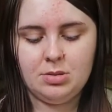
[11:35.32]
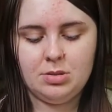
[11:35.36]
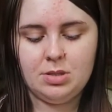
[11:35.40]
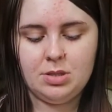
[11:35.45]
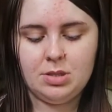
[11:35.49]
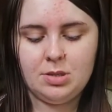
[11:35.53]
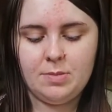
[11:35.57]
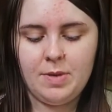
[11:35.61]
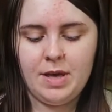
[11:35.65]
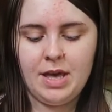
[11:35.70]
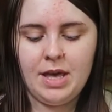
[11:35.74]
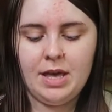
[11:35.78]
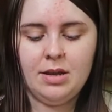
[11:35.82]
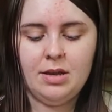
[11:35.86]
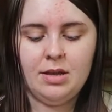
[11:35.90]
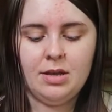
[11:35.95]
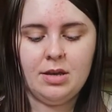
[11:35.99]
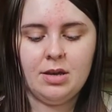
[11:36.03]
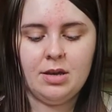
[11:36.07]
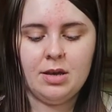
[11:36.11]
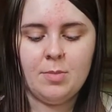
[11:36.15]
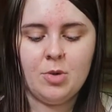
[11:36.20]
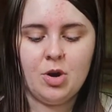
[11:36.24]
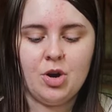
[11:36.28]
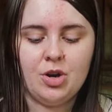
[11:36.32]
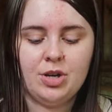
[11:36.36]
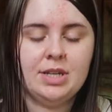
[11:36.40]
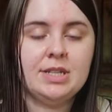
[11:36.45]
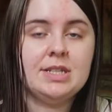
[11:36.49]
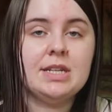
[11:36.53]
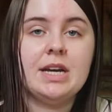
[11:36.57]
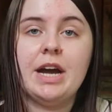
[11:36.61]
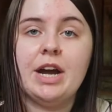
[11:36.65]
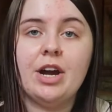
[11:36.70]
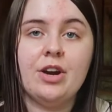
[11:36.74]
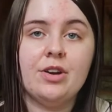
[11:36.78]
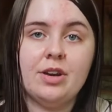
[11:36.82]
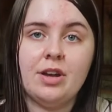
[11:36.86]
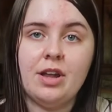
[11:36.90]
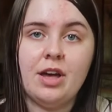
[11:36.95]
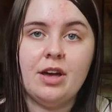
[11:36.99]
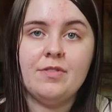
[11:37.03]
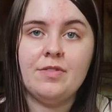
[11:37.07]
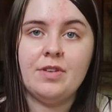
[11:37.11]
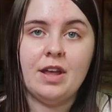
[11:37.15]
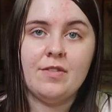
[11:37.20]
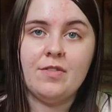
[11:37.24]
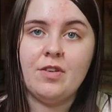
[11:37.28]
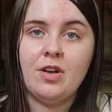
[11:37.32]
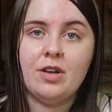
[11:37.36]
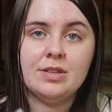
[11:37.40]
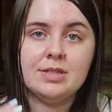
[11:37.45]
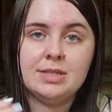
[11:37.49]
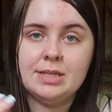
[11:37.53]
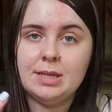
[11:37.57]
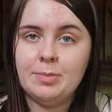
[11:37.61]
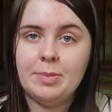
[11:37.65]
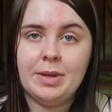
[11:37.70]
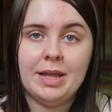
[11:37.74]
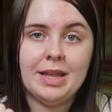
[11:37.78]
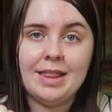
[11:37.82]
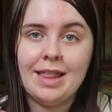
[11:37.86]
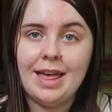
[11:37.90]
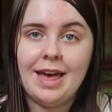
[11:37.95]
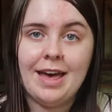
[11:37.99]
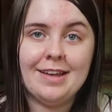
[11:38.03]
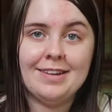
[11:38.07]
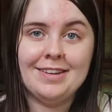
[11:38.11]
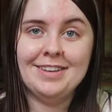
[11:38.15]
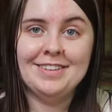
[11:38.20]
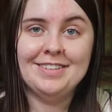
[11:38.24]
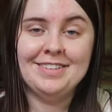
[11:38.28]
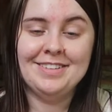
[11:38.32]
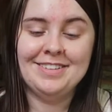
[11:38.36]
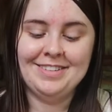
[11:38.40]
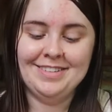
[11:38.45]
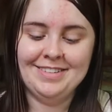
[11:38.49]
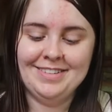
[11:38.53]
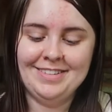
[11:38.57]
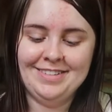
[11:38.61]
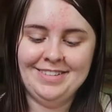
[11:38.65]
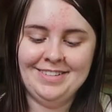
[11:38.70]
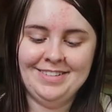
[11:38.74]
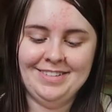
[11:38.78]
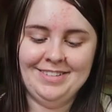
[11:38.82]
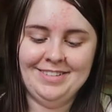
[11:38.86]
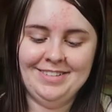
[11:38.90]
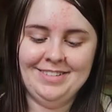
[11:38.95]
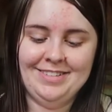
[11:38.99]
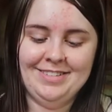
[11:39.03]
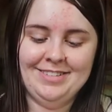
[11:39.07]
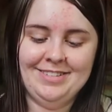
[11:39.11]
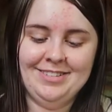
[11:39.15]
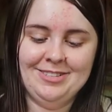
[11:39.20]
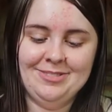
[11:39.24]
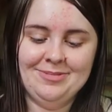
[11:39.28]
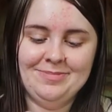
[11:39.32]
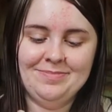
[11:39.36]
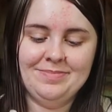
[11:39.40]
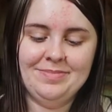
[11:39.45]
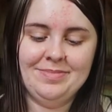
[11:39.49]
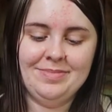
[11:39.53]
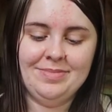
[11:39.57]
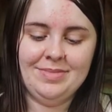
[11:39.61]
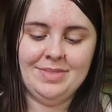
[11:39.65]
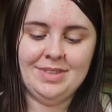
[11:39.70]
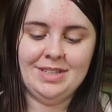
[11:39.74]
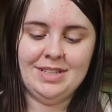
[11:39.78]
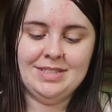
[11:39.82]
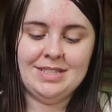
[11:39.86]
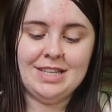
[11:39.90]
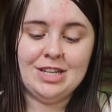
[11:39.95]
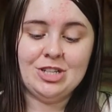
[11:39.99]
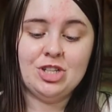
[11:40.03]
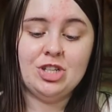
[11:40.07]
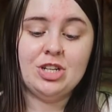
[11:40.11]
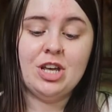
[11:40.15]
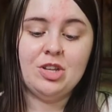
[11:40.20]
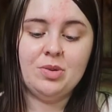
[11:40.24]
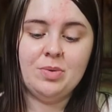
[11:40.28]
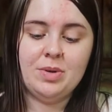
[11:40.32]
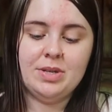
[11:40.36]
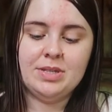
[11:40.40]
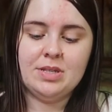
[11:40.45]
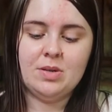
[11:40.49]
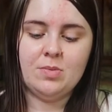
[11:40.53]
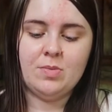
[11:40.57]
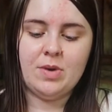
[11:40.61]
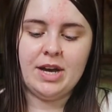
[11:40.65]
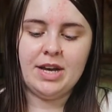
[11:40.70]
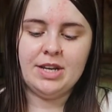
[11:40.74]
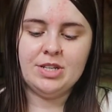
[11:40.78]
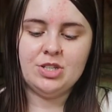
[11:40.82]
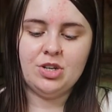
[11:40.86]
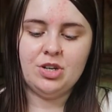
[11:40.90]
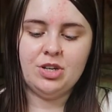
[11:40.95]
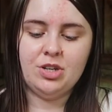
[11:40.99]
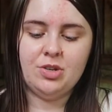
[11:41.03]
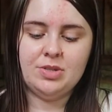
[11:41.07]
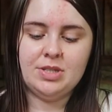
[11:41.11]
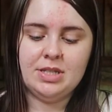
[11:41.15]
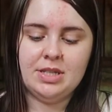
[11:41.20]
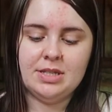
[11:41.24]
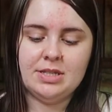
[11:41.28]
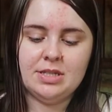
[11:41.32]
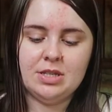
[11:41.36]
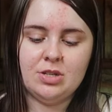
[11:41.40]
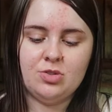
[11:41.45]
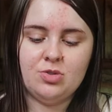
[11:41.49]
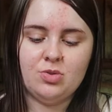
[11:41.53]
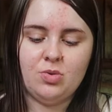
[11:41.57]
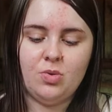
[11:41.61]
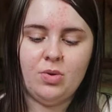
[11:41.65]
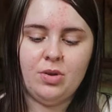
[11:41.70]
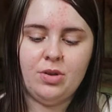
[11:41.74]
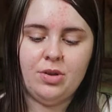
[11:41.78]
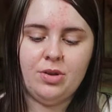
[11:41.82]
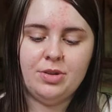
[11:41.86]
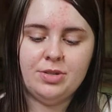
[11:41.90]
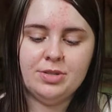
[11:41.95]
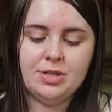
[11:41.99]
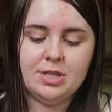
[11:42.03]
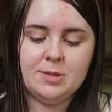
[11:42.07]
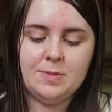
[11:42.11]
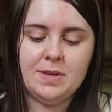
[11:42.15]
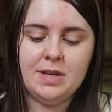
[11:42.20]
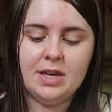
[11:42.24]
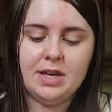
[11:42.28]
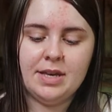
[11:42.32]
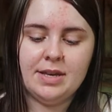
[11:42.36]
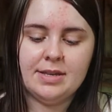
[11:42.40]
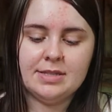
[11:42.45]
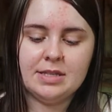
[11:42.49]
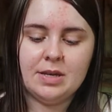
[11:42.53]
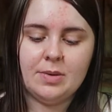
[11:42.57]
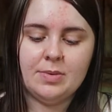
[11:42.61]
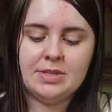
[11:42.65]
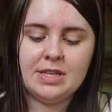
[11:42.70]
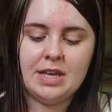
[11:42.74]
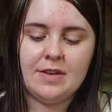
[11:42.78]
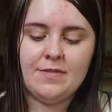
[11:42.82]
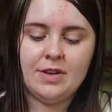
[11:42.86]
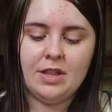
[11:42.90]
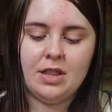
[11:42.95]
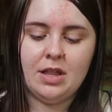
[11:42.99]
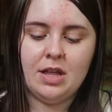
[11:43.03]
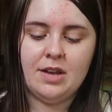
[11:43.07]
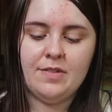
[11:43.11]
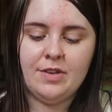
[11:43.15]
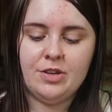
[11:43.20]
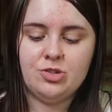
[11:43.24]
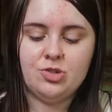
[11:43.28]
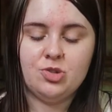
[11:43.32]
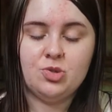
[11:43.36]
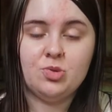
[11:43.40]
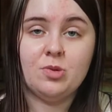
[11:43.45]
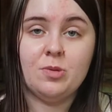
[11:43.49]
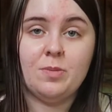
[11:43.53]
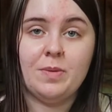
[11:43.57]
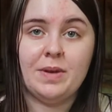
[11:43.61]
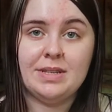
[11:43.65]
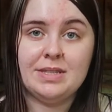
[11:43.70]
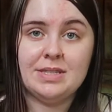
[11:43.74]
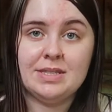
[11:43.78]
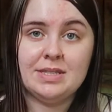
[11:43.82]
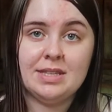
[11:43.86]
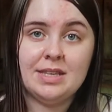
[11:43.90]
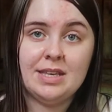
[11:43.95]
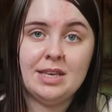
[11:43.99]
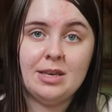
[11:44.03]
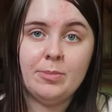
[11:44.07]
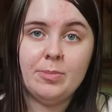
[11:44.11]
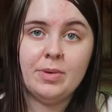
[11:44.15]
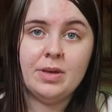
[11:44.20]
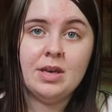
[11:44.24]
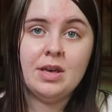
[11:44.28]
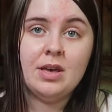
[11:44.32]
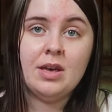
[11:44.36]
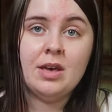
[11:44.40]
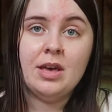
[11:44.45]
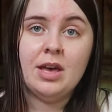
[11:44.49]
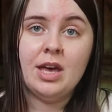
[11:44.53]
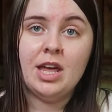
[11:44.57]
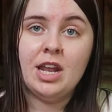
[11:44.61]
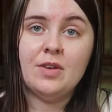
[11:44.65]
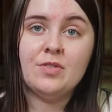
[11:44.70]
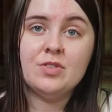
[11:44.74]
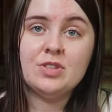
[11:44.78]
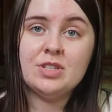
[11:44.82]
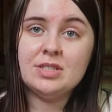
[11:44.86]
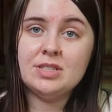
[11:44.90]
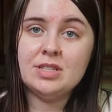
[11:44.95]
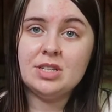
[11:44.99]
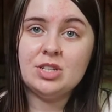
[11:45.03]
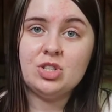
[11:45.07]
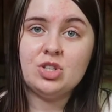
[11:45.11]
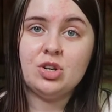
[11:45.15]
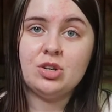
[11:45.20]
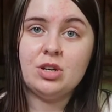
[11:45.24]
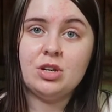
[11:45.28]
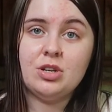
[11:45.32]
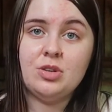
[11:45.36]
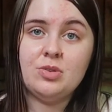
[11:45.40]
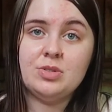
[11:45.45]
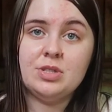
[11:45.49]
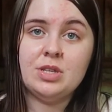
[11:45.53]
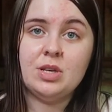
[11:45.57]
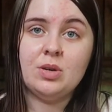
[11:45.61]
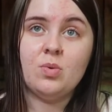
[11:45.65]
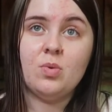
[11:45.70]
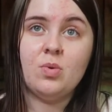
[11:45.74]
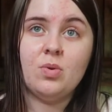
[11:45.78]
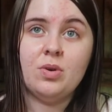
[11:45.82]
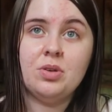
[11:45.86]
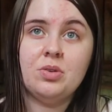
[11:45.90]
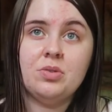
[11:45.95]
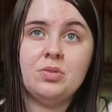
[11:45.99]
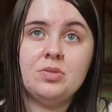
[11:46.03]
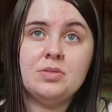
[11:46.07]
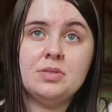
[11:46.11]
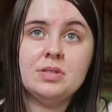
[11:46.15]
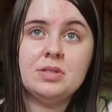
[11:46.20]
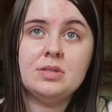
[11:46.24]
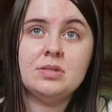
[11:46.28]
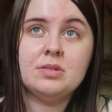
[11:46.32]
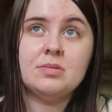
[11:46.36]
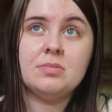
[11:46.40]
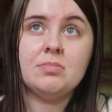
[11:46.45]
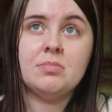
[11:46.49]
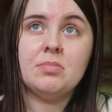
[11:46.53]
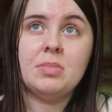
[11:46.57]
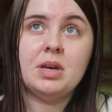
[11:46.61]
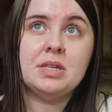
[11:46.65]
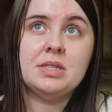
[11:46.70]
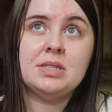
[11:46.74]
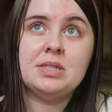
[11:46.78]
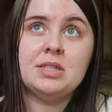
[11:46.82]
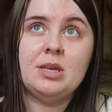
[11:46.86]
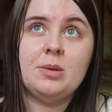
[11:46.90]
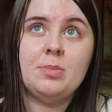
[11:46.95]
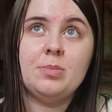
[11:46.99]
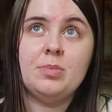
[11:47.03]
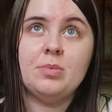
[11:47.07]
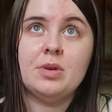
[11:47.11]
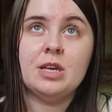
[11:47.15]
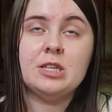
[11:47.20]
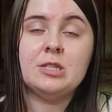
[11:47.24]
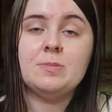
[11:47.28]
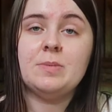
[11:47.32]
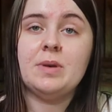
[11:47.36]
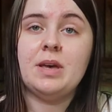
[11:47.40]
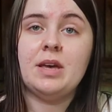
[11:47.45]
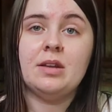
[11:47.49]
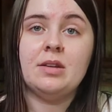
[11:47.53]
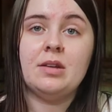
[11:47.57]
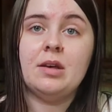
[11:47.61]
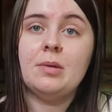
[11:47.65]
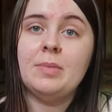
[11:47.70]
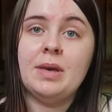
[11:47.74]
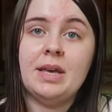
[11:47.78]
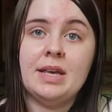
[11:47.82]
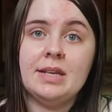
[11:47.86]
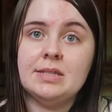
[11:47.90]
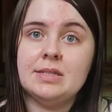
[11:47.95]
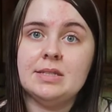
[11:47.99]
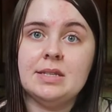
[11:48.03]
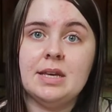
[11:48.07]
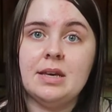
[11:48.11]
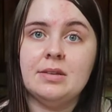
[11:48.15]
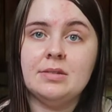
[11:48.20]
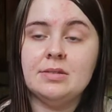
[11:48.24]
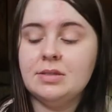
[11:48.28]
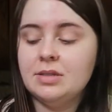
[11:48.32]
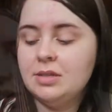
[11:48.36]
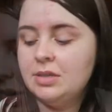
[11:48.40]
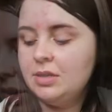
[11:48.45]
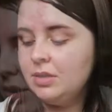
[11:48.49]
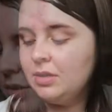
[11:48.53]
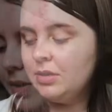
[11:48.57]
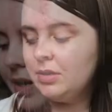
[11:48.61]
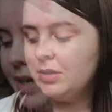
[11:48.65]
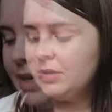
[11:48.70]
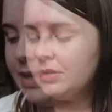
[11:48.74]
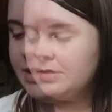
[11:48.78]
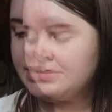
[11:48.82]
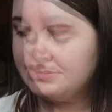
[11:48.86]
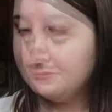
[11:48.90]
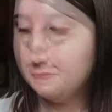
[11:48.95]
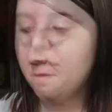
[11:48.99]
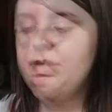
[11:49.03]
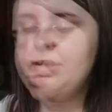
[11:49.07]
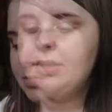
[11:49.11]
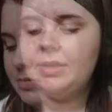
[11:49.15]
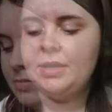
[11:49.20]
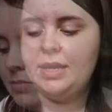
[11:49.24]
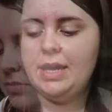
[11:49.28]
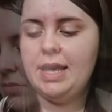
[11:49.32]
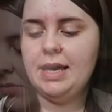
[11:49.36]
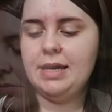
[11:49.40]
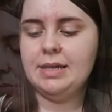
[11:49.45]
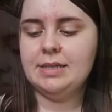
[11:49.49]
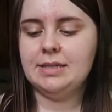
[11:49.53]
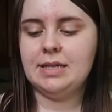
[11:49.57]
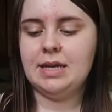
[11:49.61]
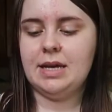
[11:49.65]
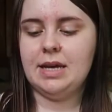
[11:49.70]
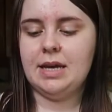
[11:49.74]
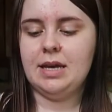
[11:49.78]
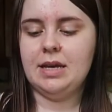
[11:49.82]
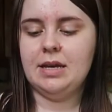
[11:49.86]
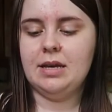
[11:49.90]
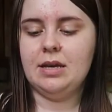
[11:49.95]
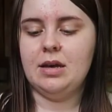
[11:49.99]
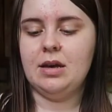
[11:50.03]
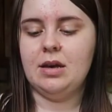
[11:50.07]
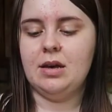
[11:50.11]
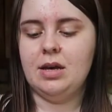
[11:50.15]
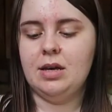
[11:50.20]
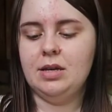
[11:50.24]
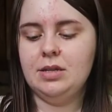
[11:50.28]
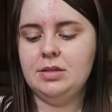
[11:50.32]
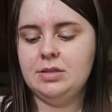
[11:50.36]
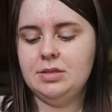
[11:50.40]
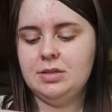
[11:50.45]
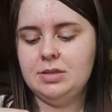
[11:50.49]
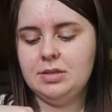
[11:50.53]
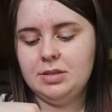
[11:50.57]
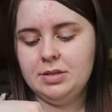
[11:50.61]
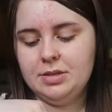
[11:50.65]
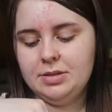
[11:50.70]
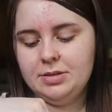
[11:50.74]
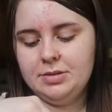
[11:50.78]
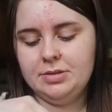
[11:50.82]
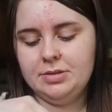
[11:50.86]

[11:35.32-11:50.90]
to bed, I'm already tired enough and I fall asleep like that. It's actually another reason why I started using essential oils is because I was having a lot of issues with my sleep. And ever since I started using oils, my sleep has been amazing. All right, next I got,